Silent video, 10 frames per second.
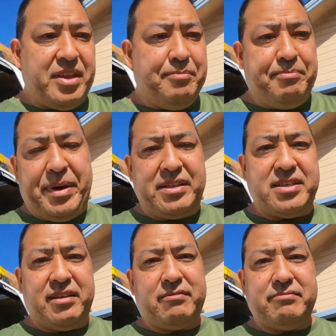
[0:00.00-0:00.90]
bent
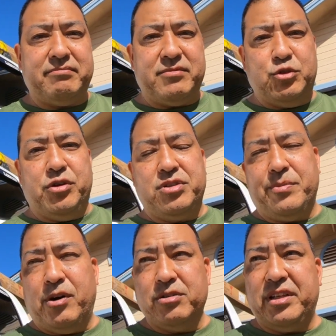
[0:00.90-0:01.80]
it, drilled some
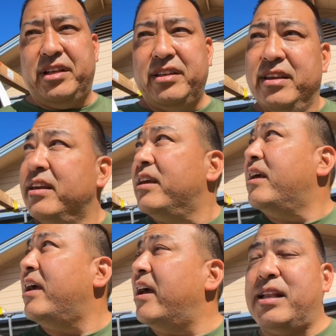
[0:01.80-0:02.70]
holes in it,
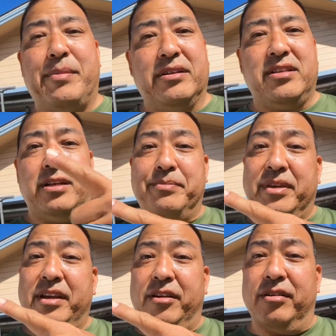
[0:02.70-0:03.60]
and then mounted up
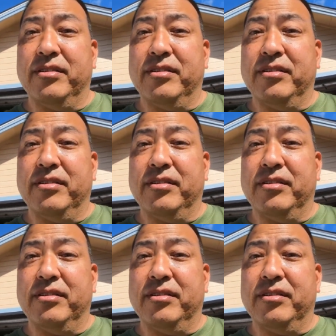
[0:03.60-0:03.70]
here.